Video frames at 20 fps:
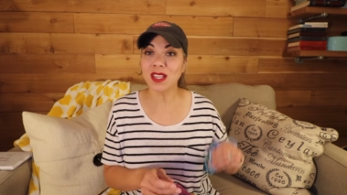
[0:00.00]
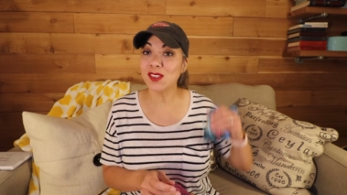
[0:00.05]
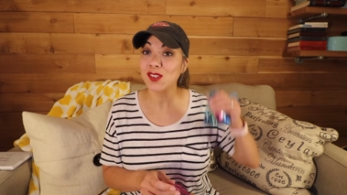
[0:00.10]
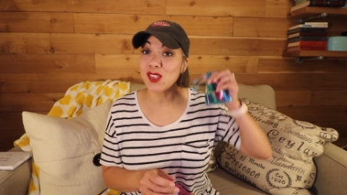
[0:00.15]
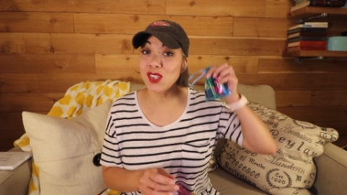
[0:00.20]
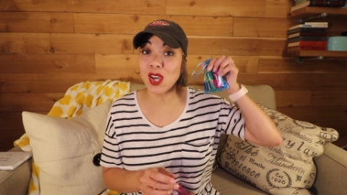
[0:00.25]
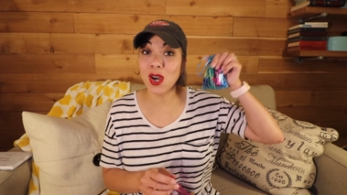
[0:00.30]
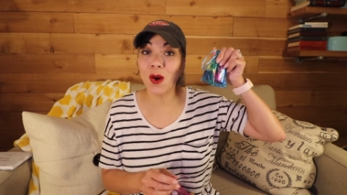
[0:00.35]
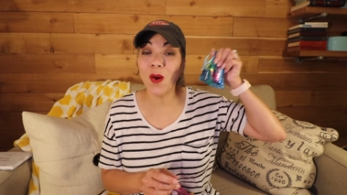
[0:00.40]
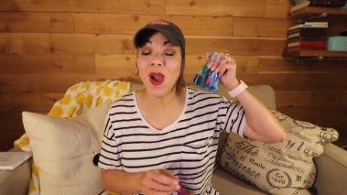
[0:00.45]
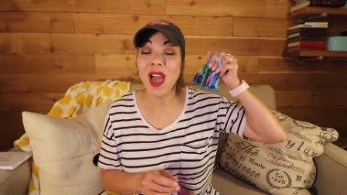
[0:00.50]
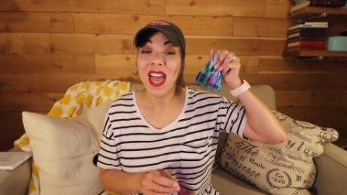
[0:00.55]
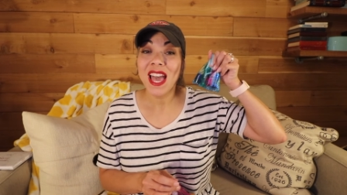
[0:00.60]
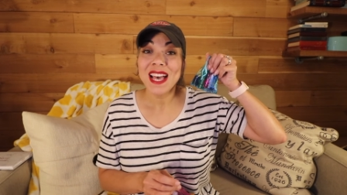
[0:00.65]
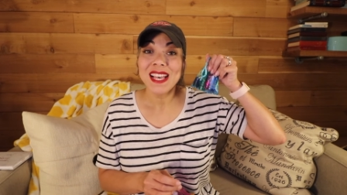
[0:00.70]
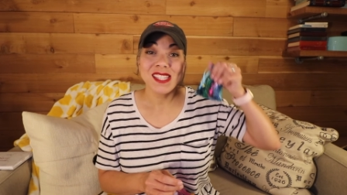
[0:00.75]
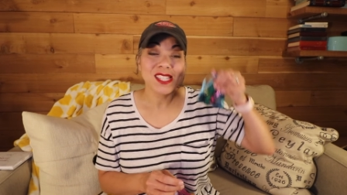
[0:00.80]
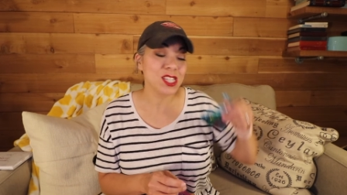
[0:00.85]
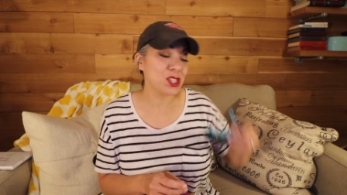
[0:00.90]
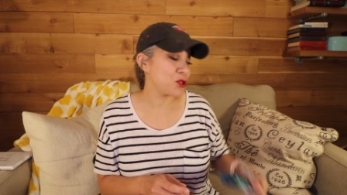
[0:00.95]
So
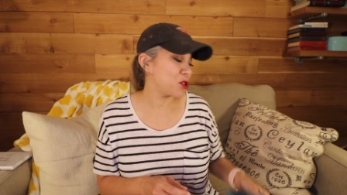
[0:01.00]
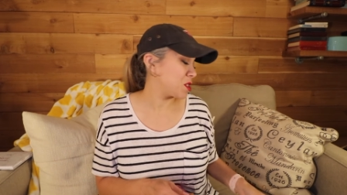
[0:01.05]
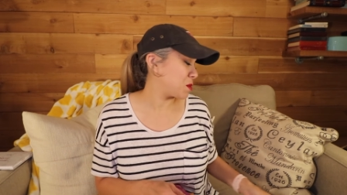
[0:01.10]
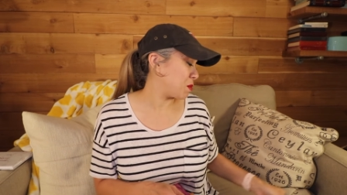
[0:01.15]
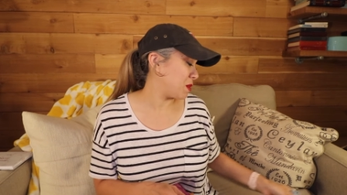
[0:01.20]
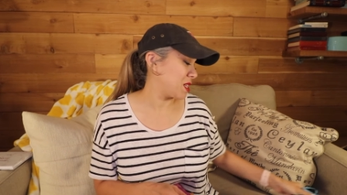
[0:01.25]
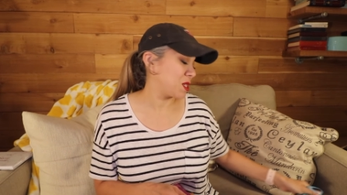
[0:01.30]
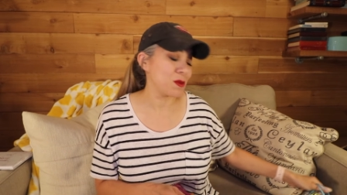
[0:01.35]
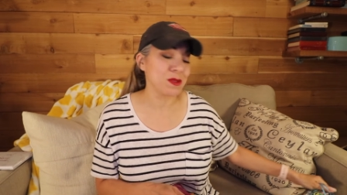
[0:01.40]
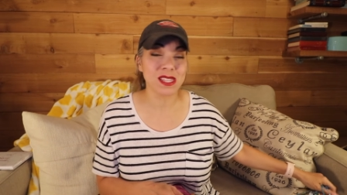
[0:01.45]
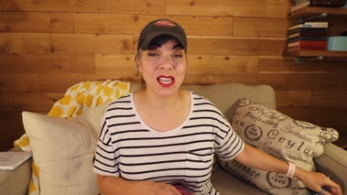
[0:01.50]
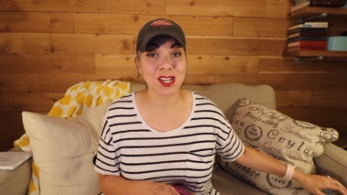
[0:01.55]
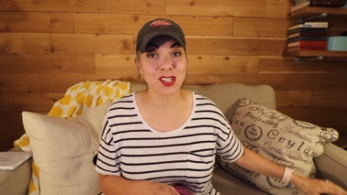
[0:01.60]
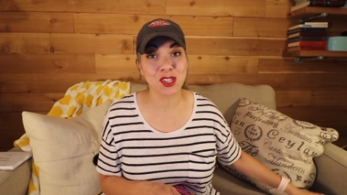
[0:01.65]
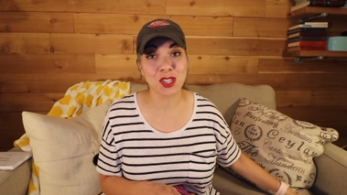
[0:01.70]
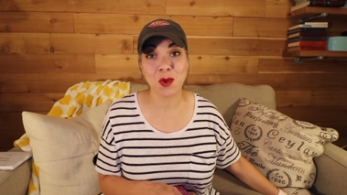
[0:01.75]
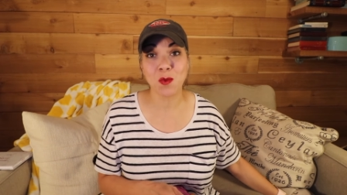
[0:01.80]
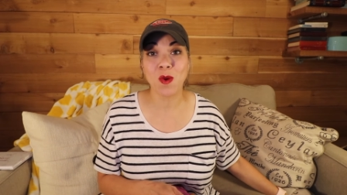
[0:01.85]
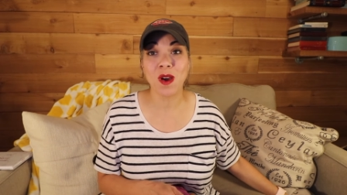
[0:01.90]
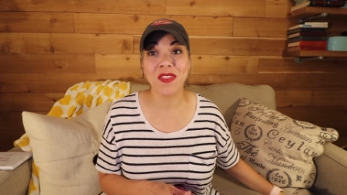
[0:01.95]
Citrus Bliss was
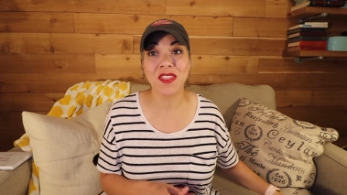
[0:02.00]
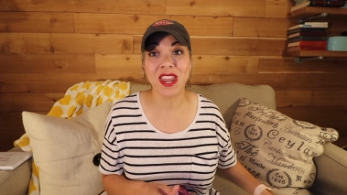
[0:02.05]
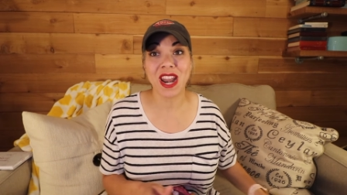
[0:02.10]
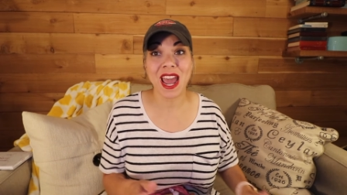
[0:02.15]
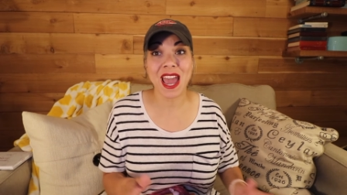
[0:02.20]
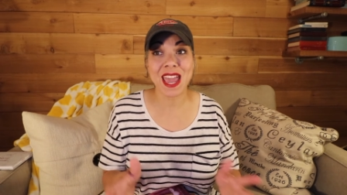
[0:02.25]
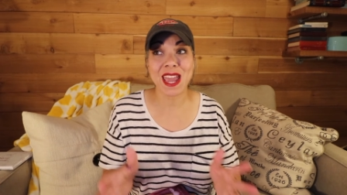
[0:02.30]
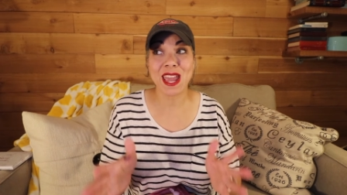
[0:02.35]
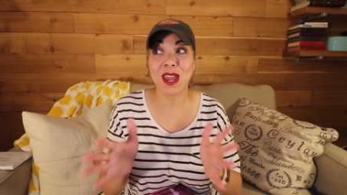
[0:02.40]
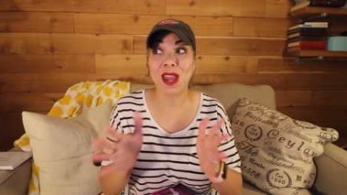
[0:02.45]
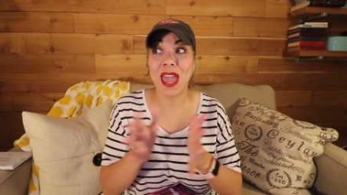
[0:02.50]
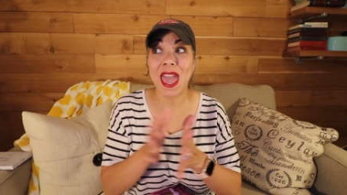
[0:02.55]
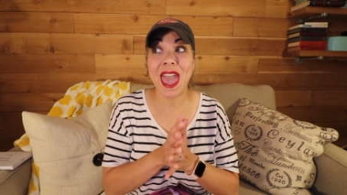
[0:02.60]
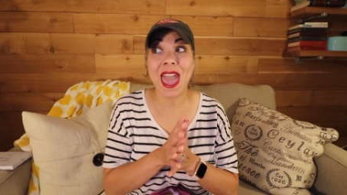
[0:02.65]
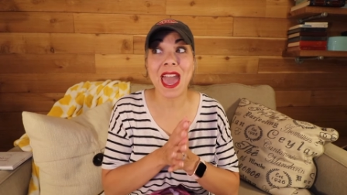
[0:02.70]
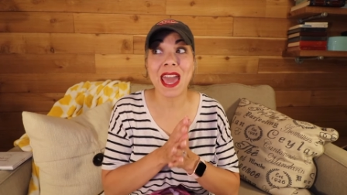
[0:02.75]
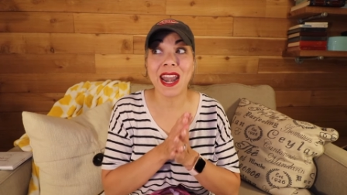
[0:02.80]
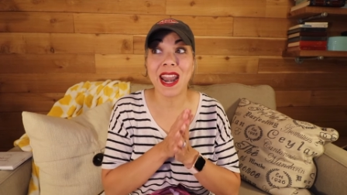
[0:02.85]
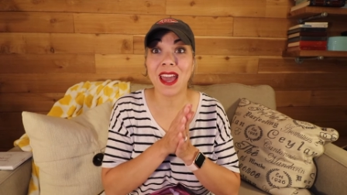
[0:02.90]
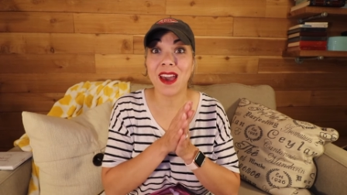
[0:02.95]
actually one that I
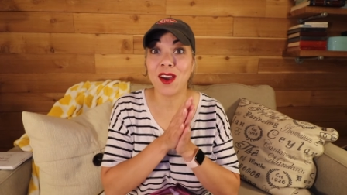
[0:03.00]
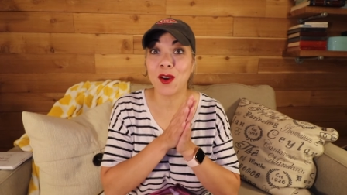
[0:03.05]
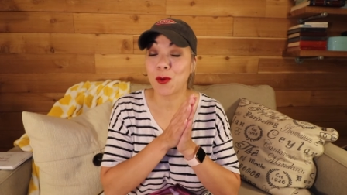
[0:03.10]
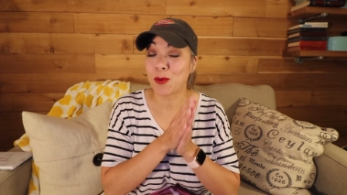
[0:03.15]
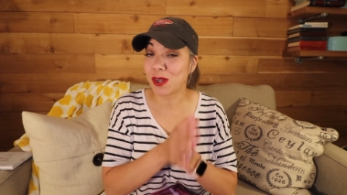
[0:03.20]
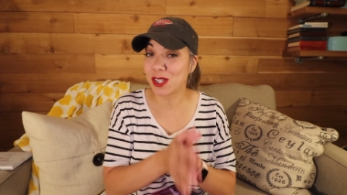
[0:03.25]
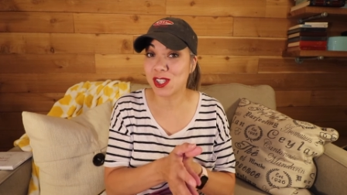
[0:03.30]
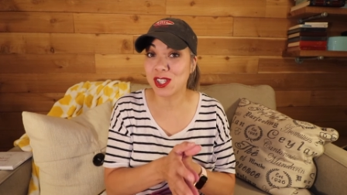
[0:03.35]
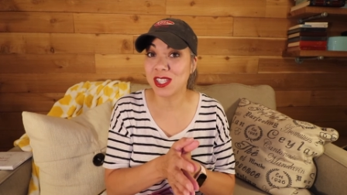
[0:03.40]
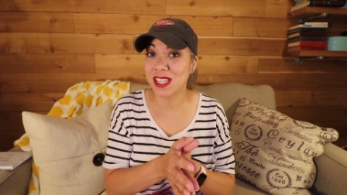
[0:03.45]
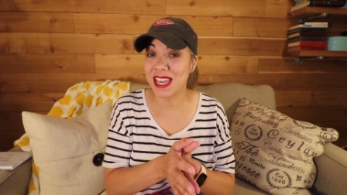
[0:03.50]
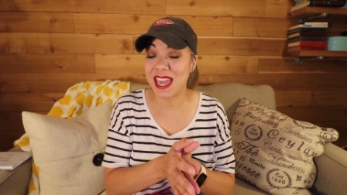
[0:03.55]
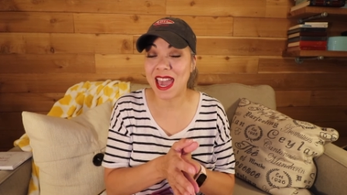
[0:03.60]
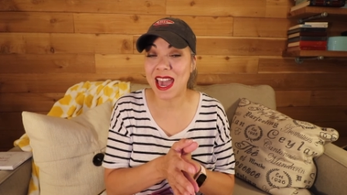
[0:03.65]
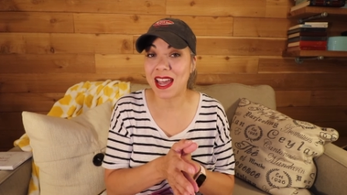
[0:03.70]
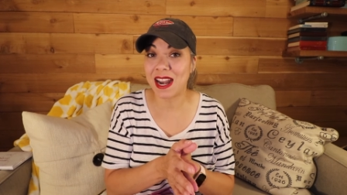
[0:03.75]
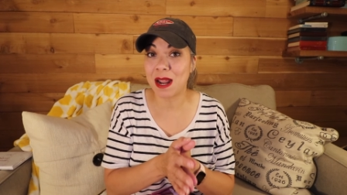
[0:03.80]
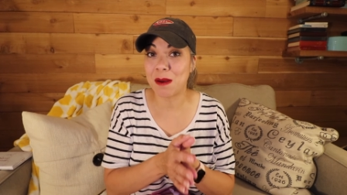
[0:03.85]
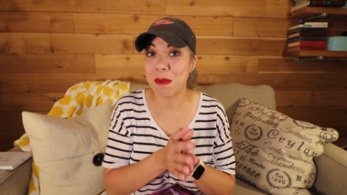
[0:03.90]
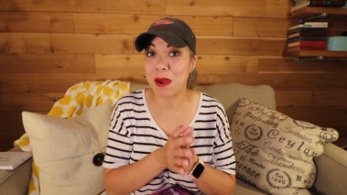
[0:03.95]
had originally
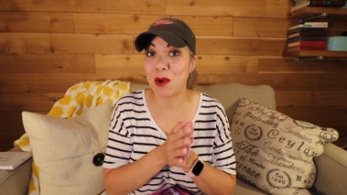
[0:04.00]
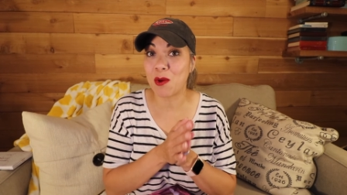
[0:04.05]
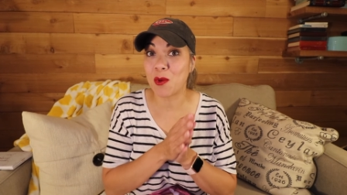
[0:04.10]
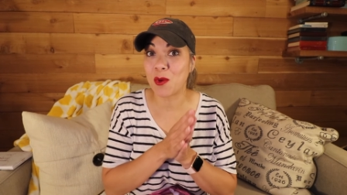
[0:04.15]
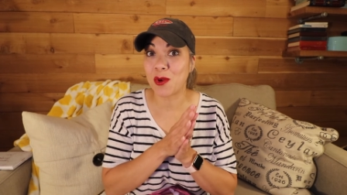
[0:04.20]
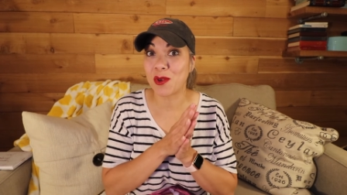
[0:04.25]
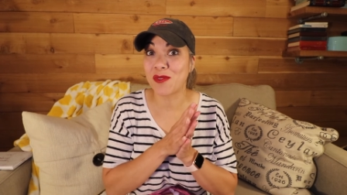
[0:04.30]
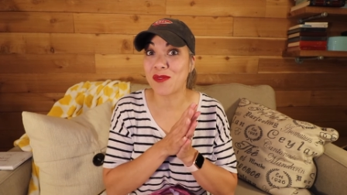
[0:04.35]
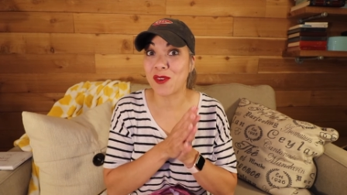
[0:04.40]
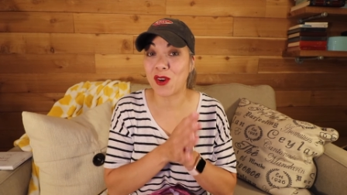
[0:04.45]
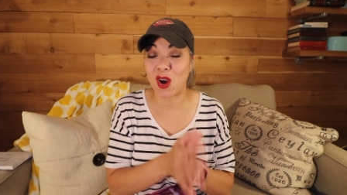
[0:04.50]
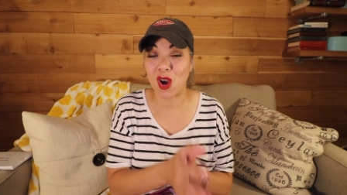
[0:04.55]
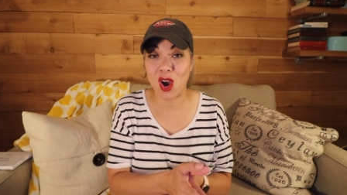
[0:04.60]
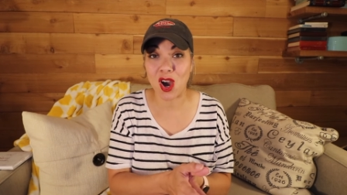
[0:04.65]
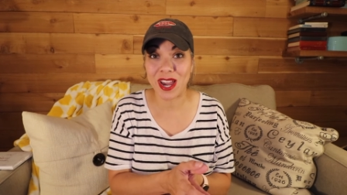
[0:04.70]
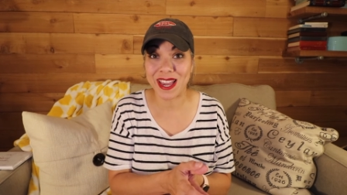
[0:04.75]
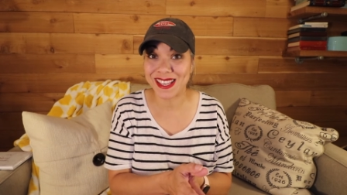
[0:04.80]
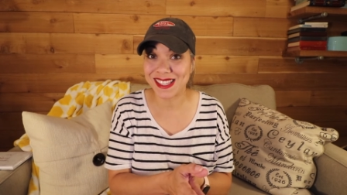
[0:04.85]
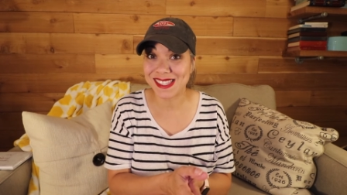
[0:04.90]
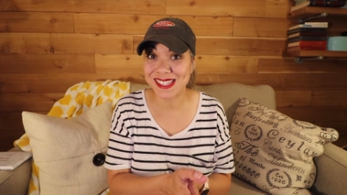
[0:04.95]
had on my order for
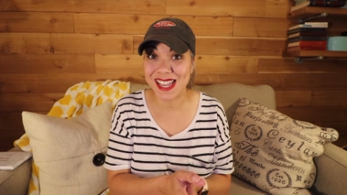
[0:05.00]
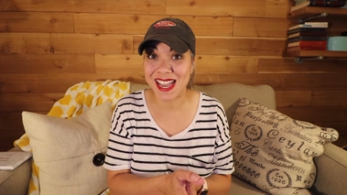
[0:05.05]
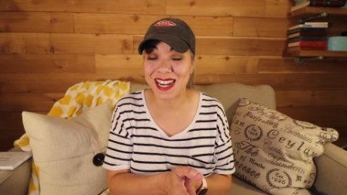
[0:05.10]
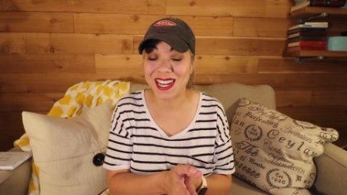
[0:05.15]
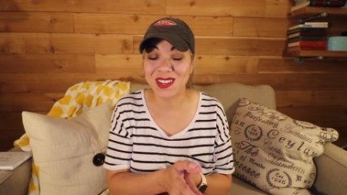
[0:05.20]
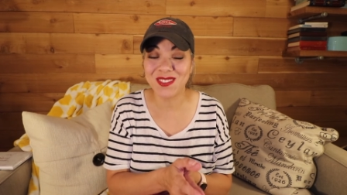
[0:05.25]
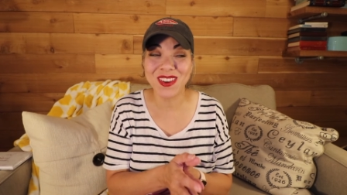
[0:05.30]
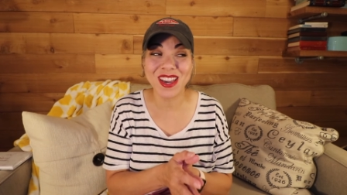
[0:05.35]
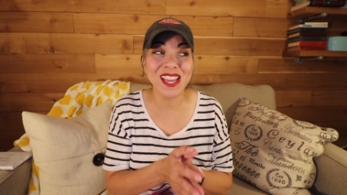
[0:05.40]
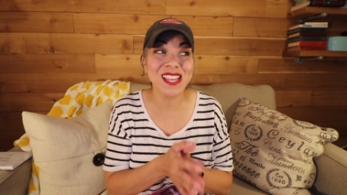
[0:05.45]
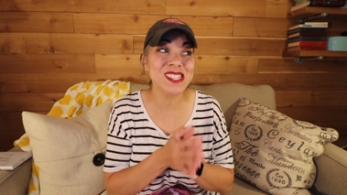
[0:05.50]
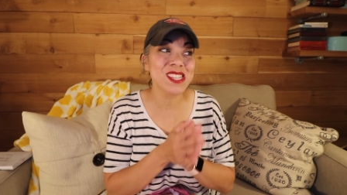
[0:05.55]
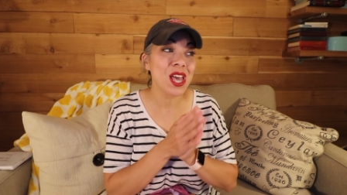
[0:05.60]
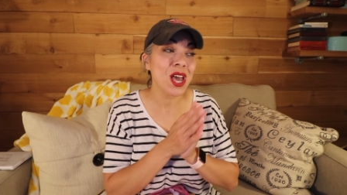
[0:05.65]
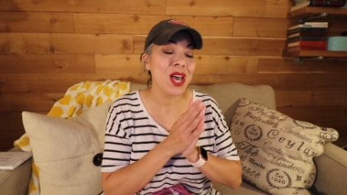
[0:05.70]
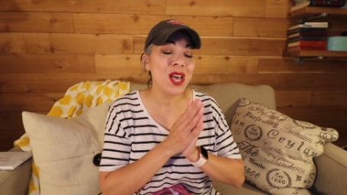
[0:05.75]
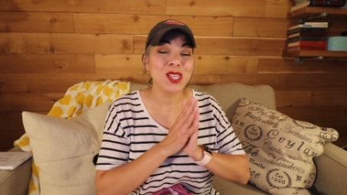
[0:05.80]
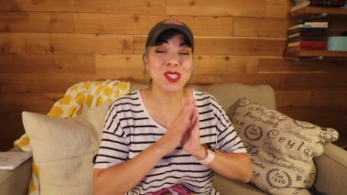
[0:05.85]
August anyways,